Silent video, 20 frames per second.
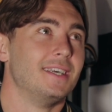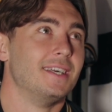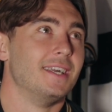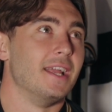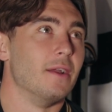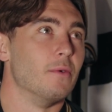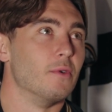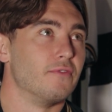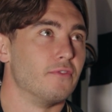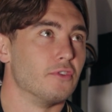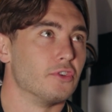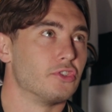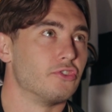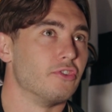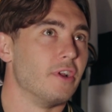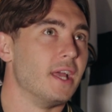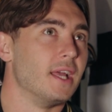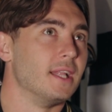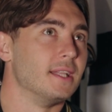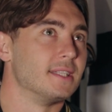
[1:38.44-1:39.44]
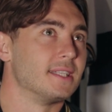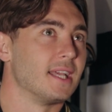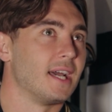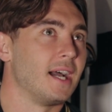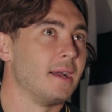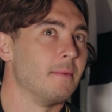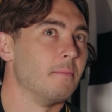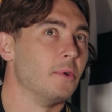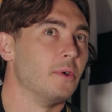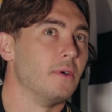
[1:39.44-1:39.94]
it was frustrating
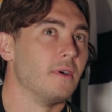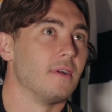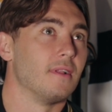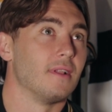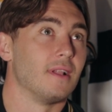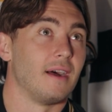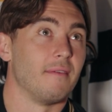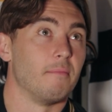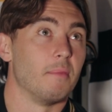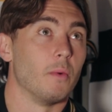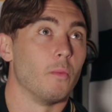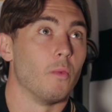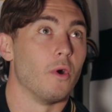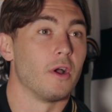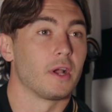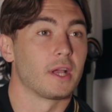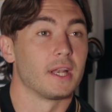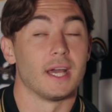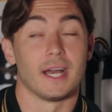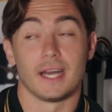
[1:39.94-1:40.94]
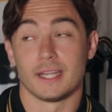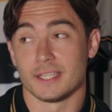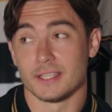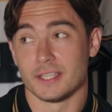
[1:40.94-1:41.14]
time, but I've been working hard